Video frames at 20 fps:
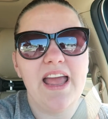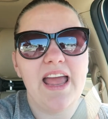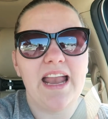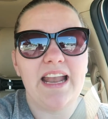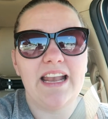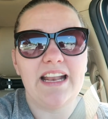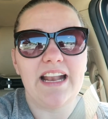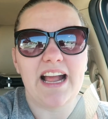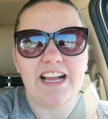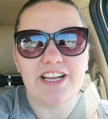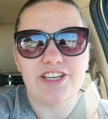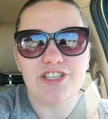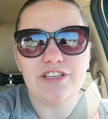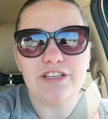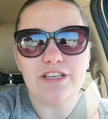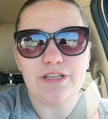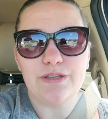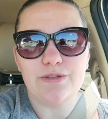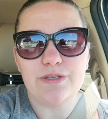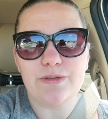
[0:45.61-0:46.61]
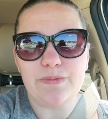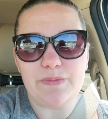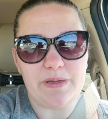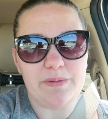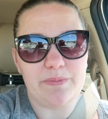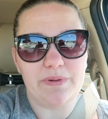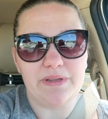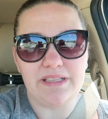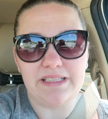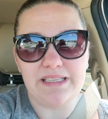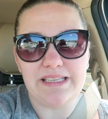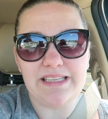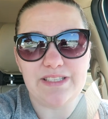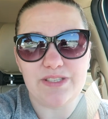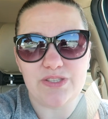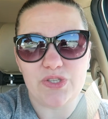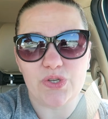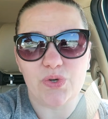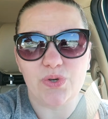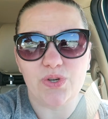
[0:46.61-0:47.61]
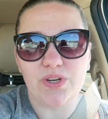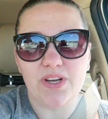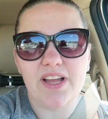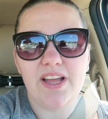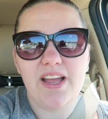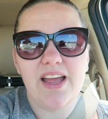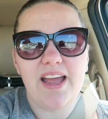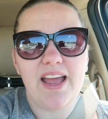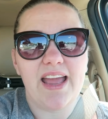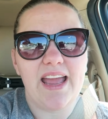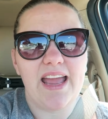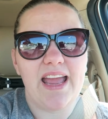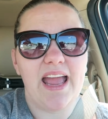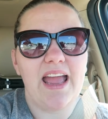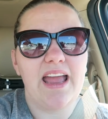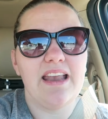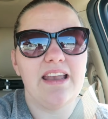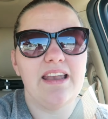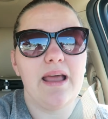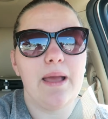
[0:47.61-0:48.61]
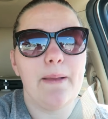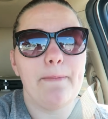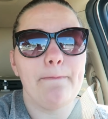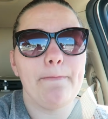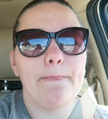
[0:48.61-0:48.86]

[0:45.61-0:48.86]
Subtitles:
and it actually used to be a police dog, and